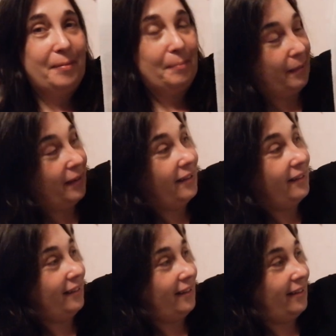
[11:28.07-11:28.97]

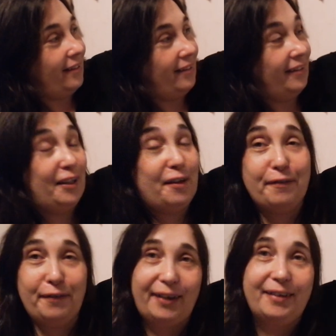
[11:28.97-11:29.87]
but the
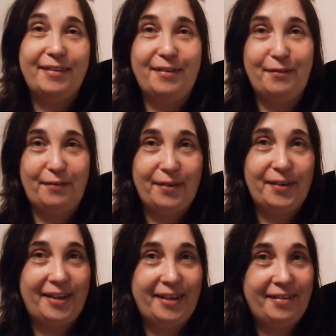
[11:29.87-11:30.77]
effect is
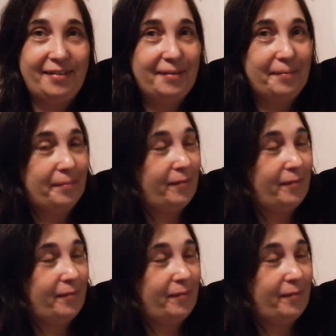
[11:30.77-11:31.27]
very nice.